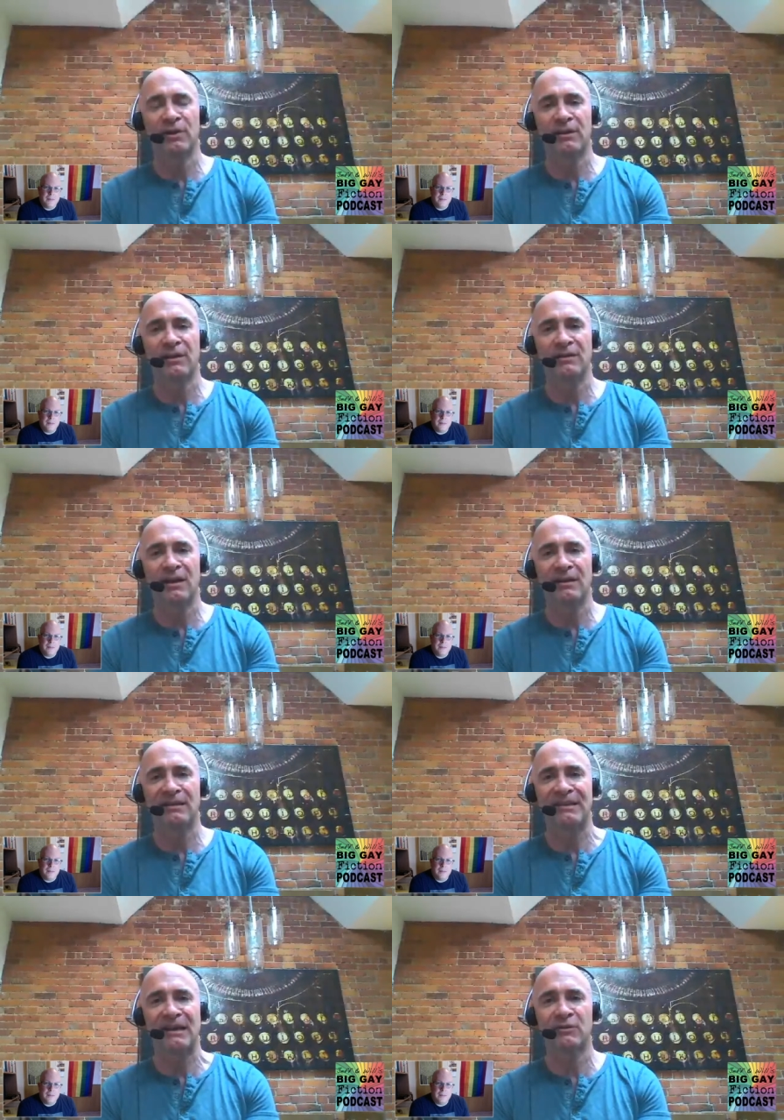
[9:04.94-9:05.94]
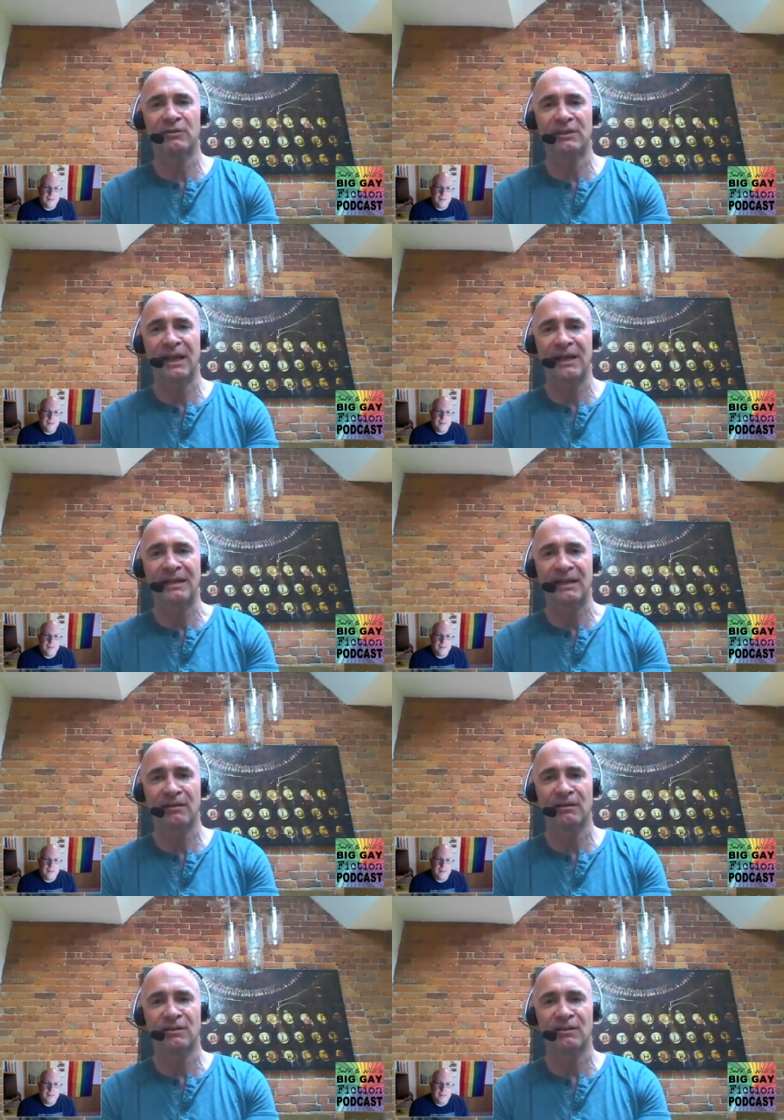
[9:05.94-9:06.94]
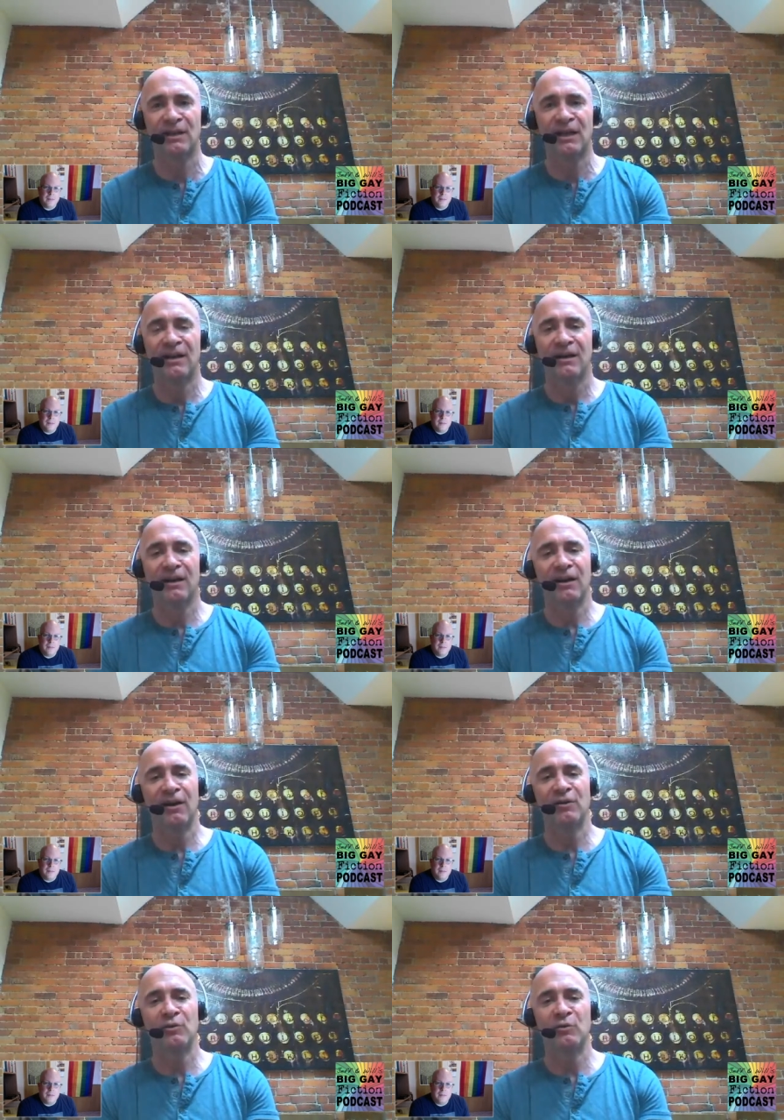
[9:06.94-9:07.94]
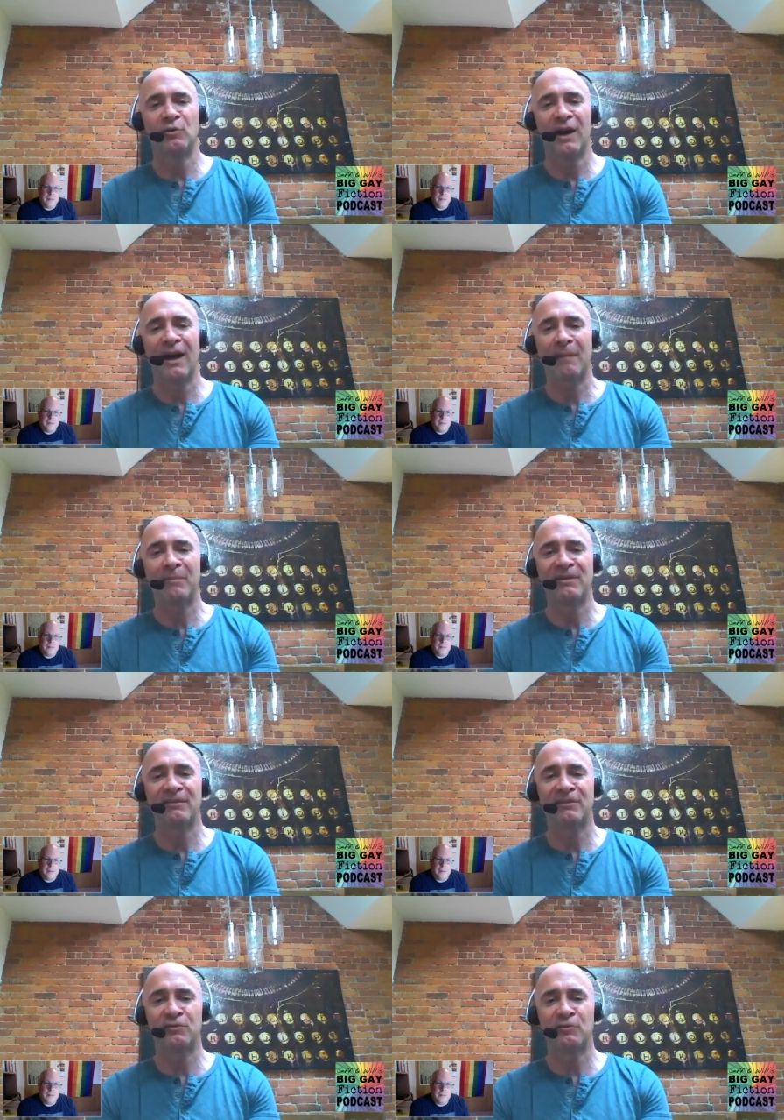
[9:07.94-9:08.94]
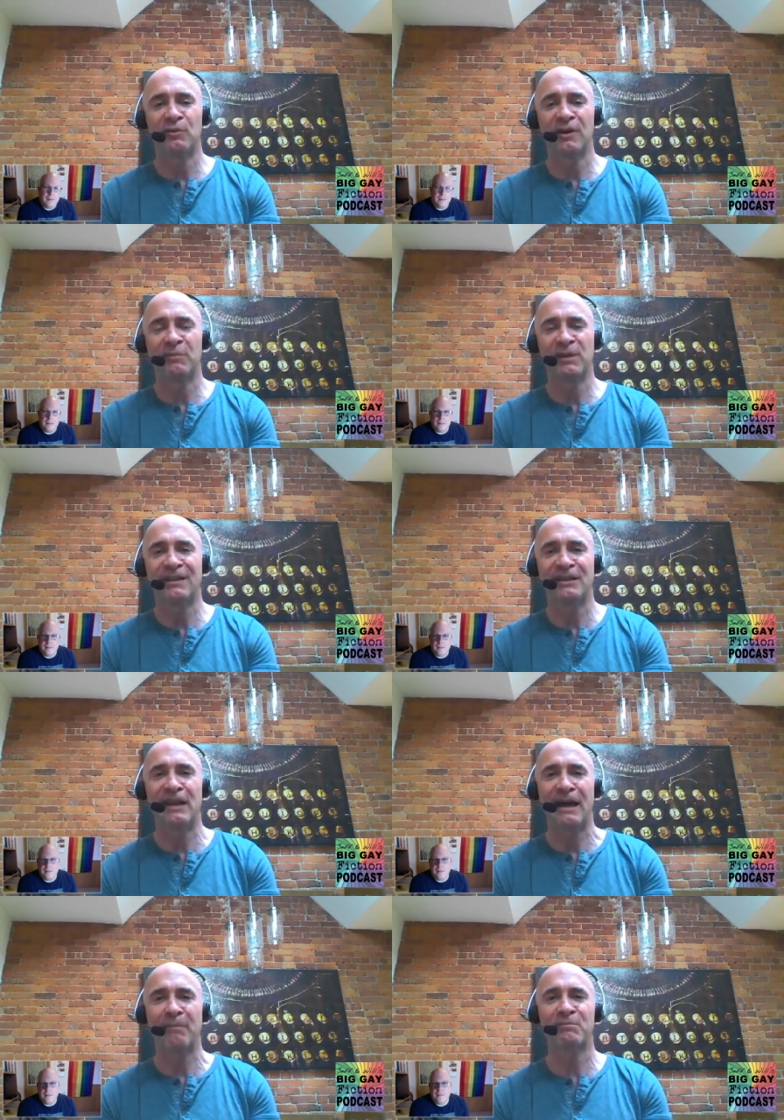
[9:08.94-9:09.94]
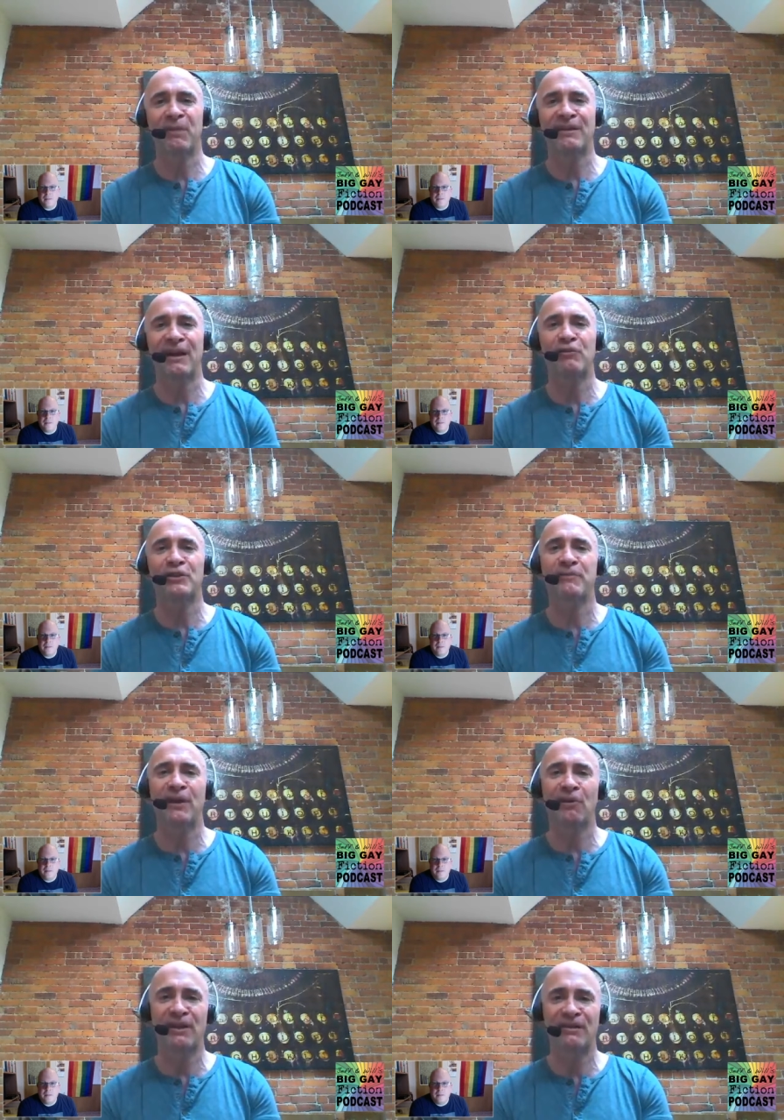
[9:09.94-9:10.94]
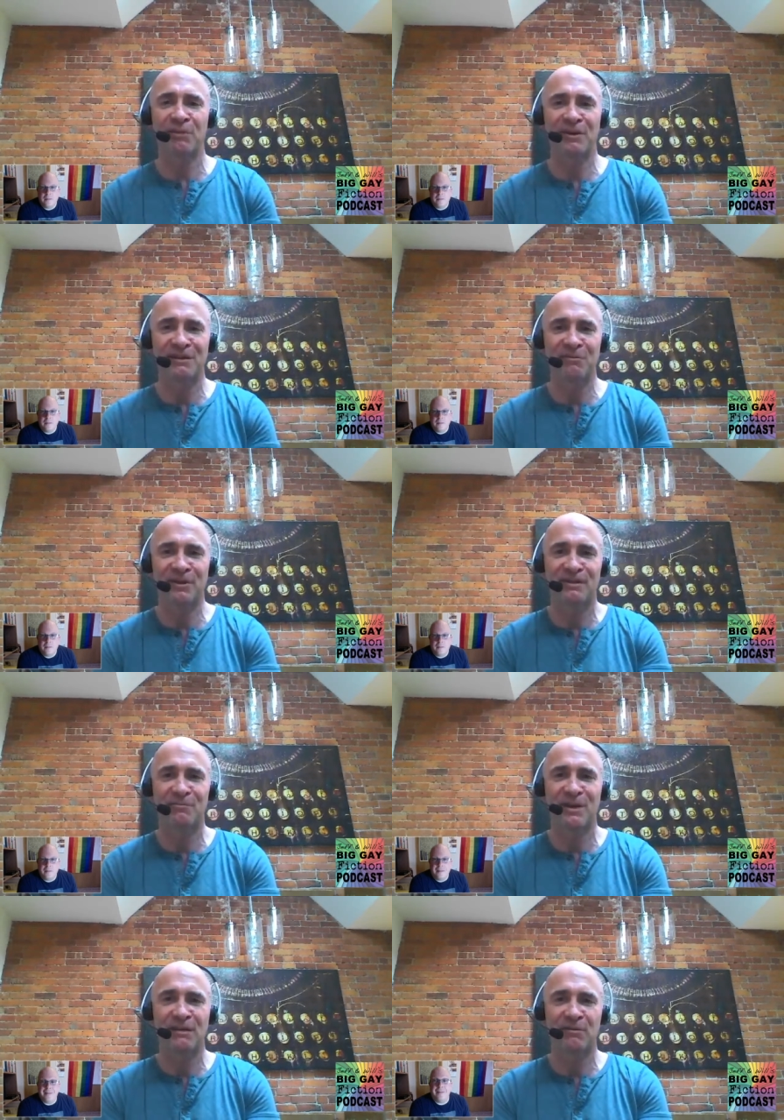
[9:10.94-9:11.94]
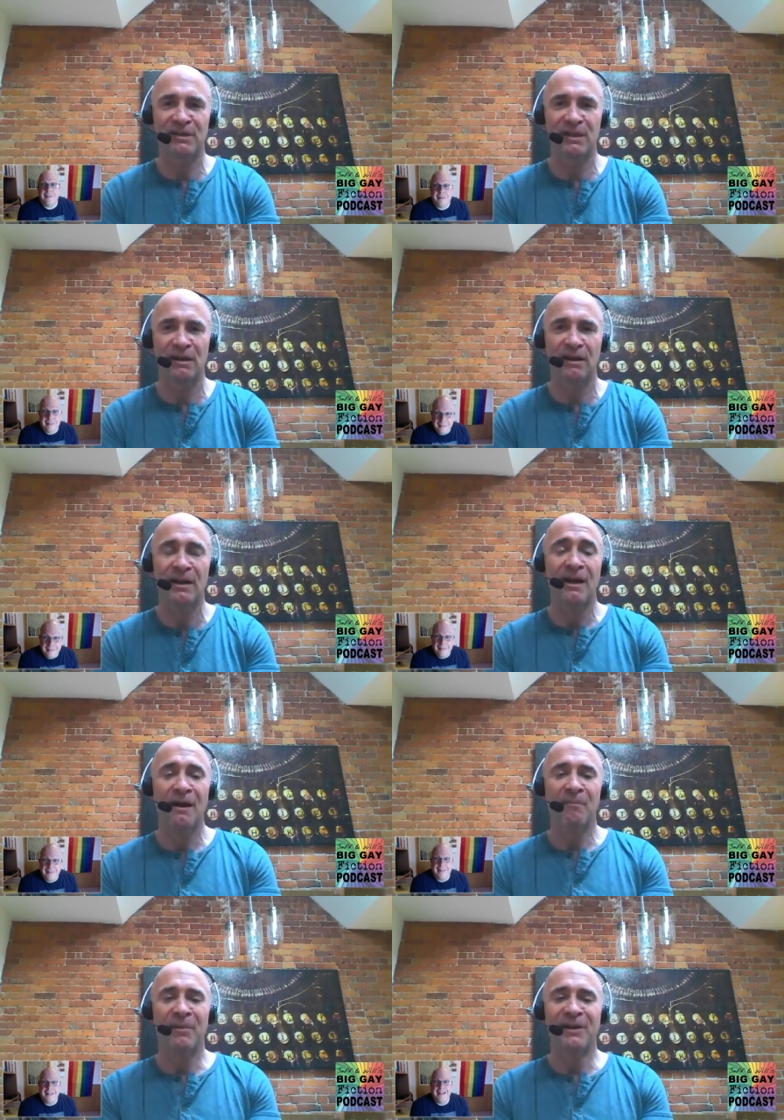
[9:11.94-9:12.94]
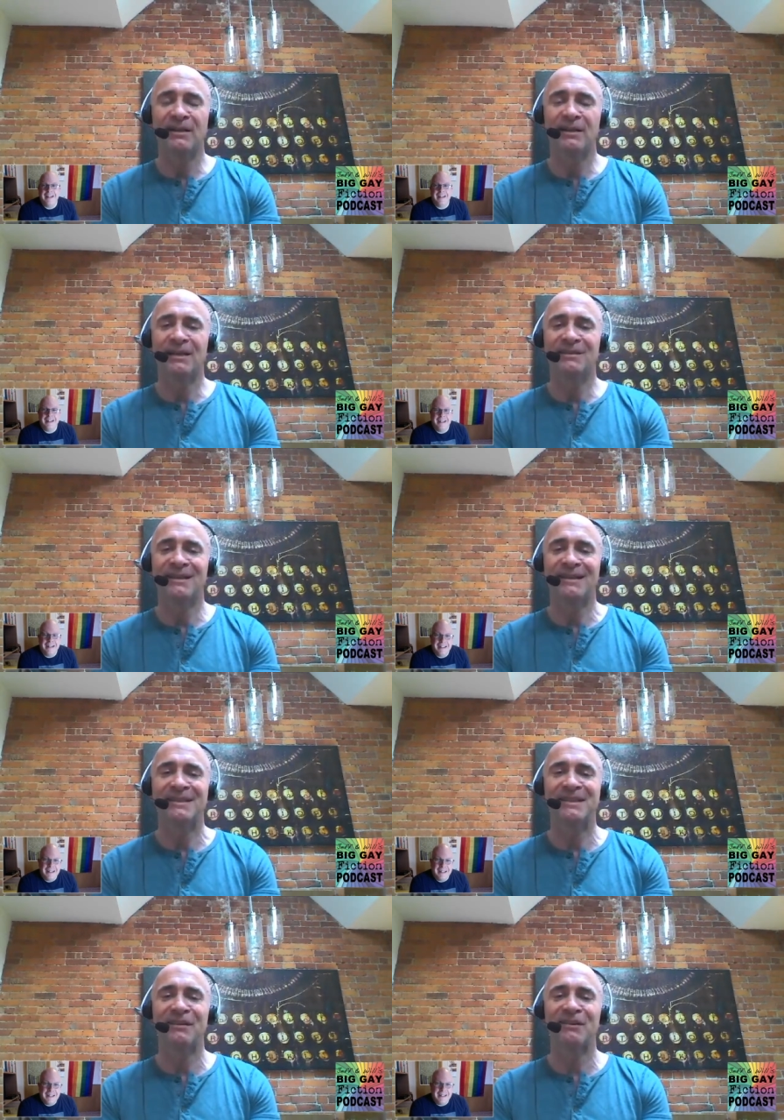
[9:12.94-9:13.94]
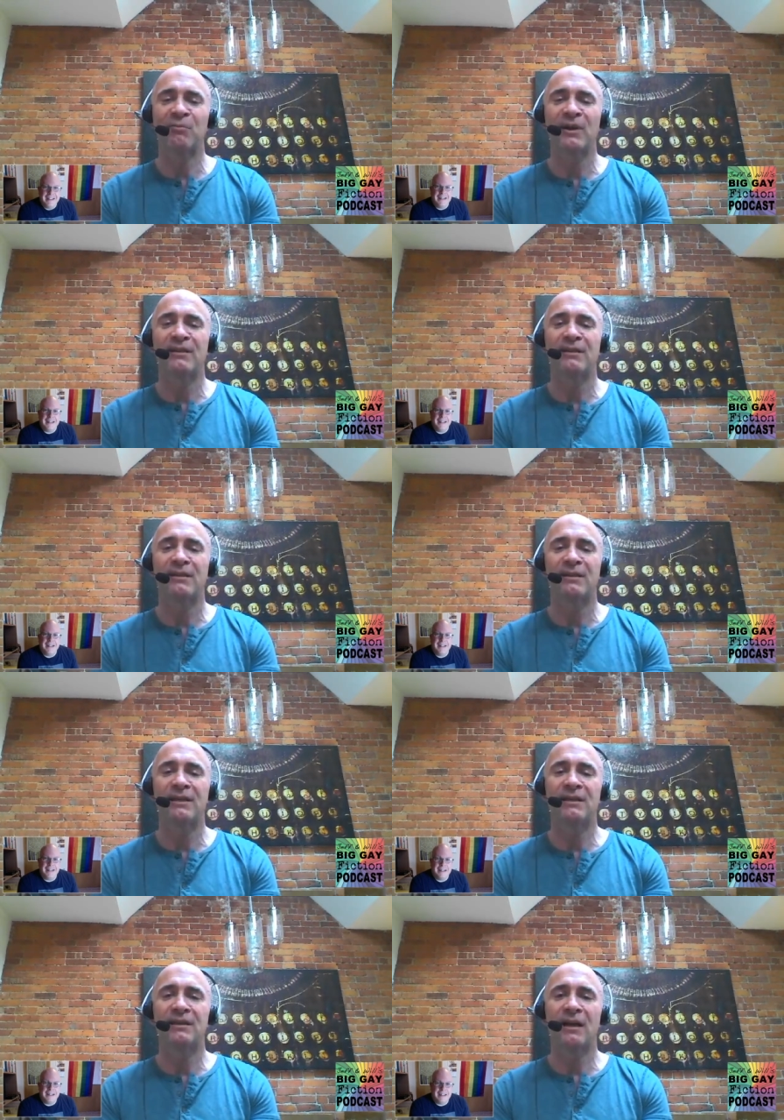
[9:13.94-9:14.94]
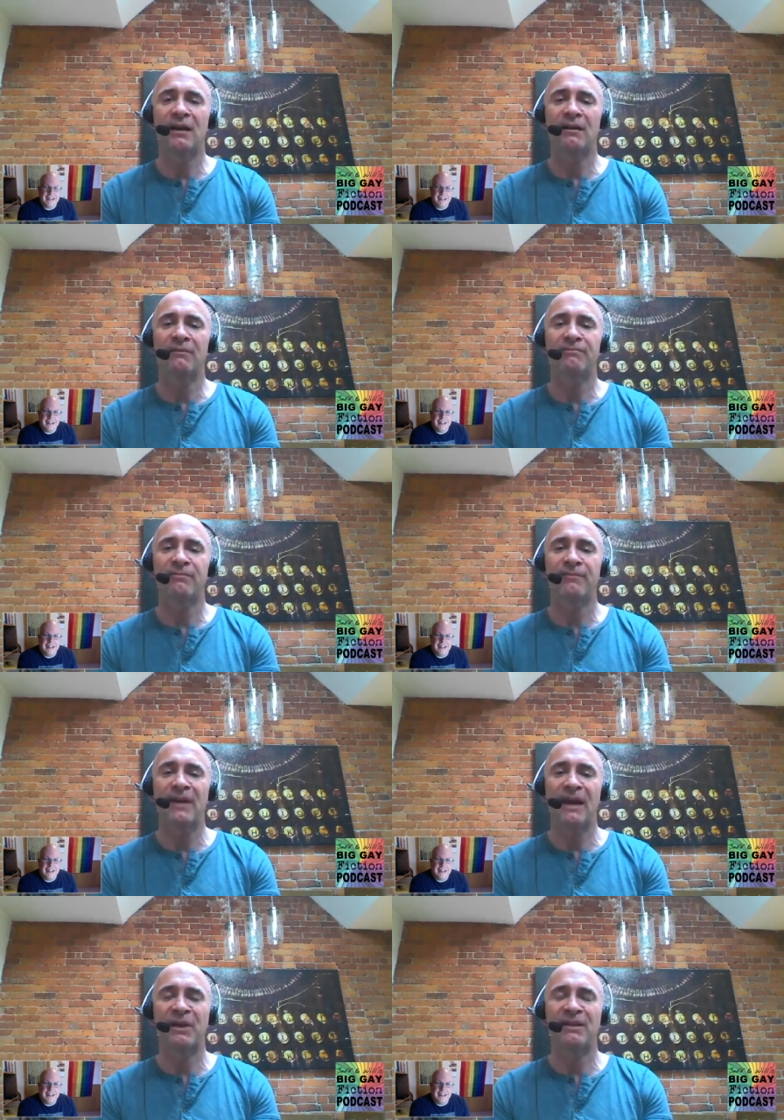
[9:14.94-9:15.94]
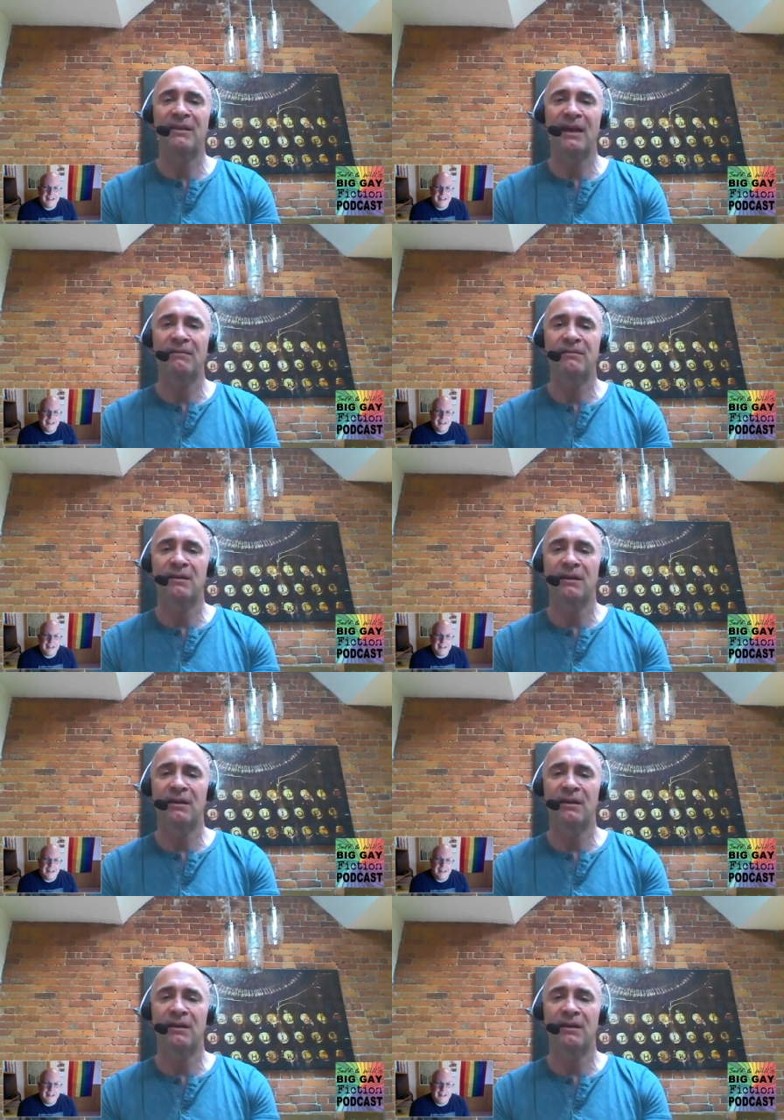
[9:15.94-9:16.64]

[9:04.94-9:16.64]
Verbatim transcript: with a central gay character who happens to have been kidnapped by the Irish fairies when he was young. But it deals with the famine that